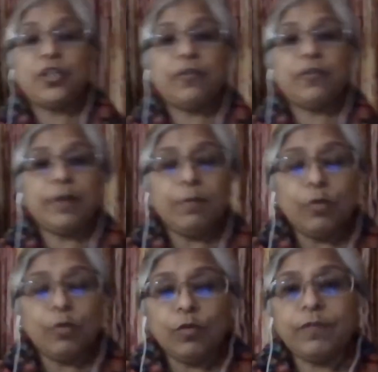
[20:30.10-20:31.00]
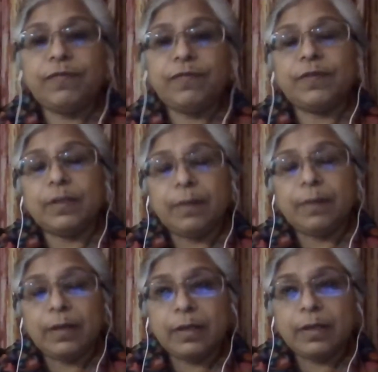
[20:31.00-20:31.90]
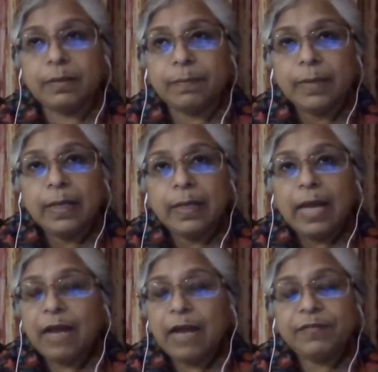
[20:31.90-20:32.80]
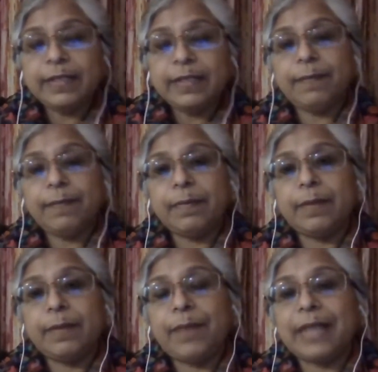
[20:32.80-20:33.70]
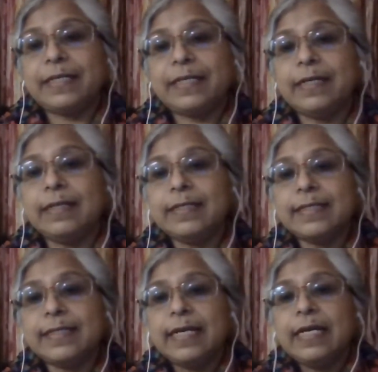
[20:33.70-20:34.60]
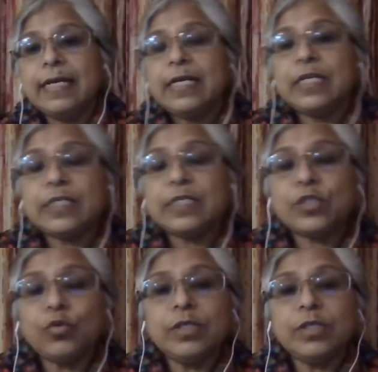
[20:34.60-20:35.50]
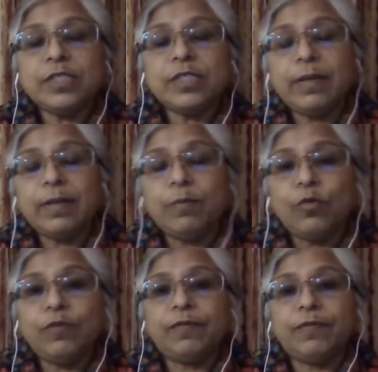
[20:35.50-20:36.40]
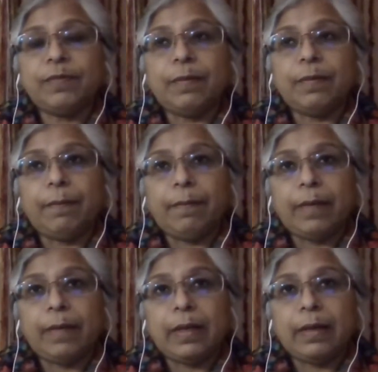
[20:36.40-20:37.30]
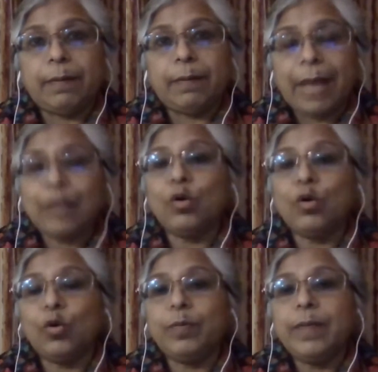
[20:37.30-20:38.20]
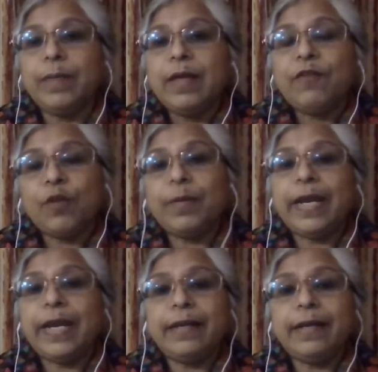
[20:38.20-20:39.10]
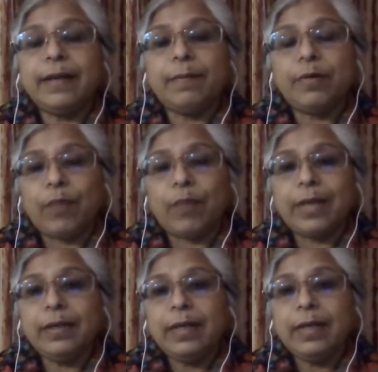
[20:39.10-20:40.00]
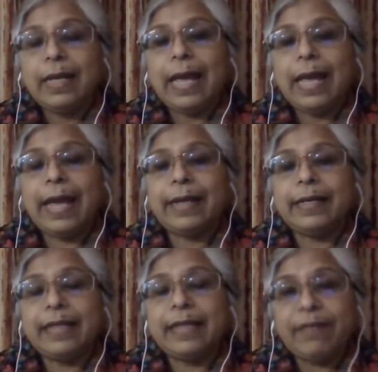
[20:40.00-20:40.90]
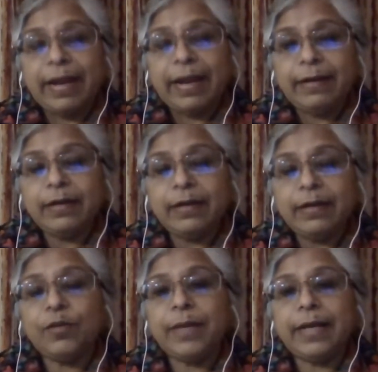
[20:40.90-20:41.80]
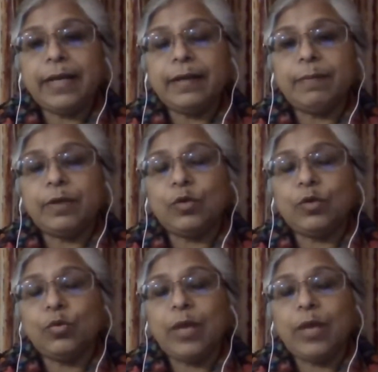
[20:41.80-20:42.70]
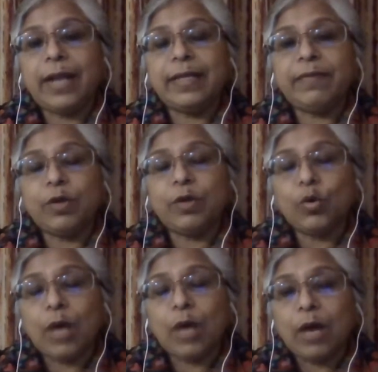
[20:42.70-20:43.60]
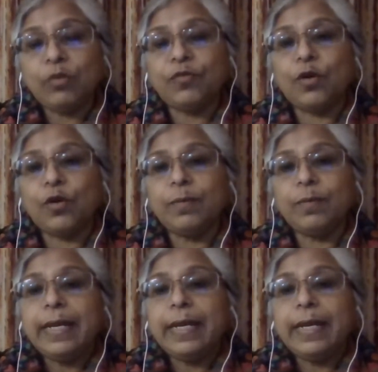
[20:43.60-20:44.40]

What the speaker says: Children move after their practicals. Students will move back home from gate number 1, and they've entered from gate number 2, and they will go out from